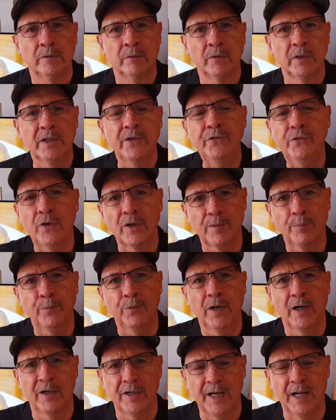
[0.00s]
Well, let's go to
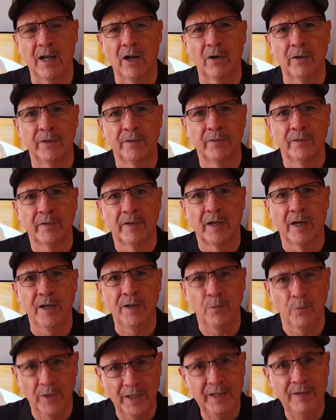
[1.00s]
prayer now. Are
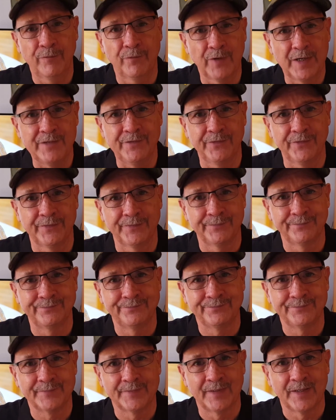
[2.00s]
you ready, friends?
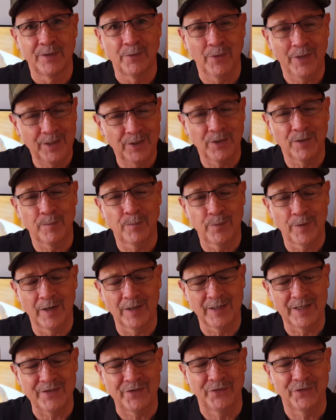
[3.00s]
You ready to go to
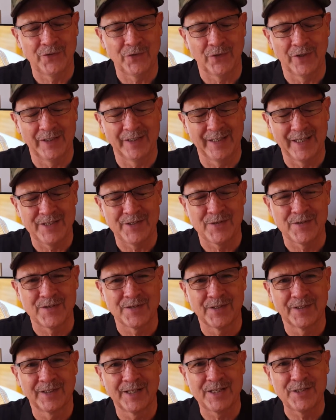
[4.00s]
prayer? Let's do it. Let's
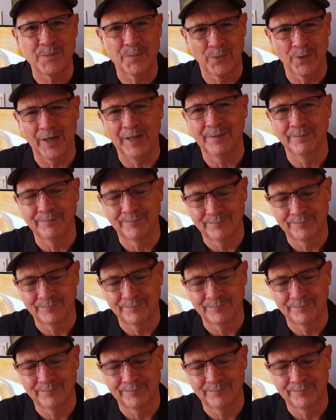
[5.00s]
pray.